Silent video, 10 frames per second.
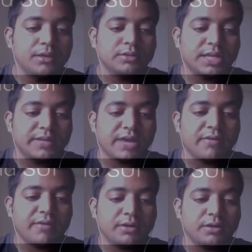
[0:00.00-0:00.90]
Then we
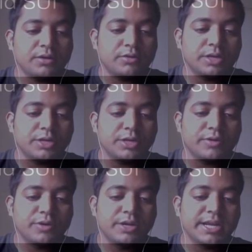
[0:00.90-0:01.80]
have a duty to
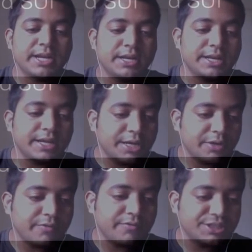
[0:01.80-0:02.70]
unity and
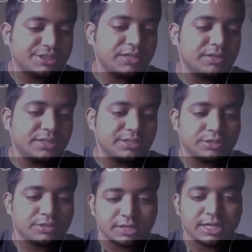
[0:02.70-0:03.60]
integrity of nation, it is
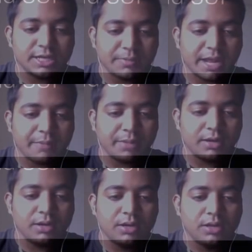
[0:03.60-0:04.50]
also written in
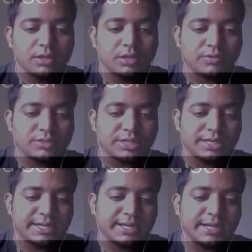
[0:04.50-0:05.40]
preamble. It was
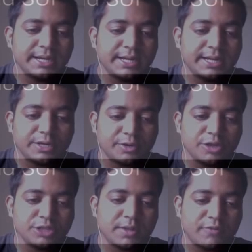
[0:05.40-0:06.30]
integrity word
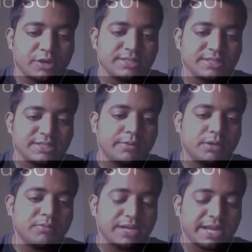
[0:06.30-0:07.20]
introduced by 42nd
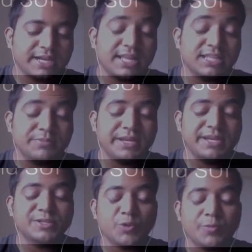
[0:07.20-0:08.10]
Amendment Act. I'll speak
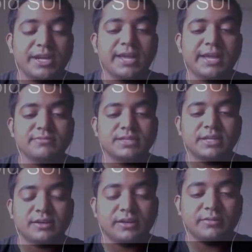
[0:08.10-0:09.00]
it so many times
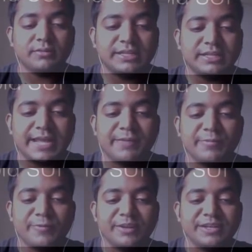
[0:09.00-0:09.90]
that by the time
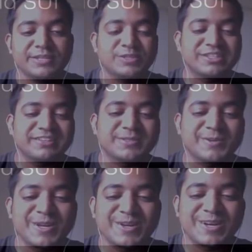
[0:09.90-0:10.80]
you finish watching this
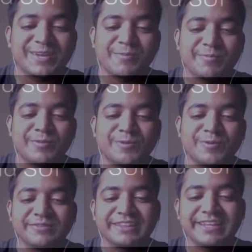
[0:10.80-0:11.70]
video you'll remember
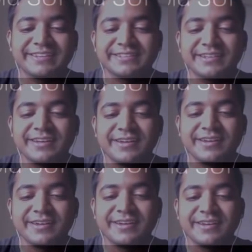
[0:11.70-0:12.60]
most of the things.
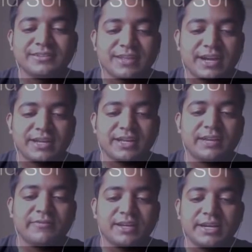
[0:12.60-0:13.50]
The
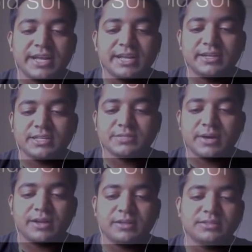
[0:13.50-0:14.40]
article 1, India, that is
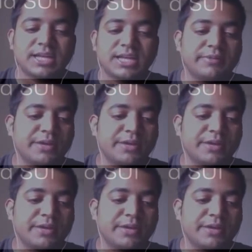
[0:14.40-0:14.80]
Bharat, shall be a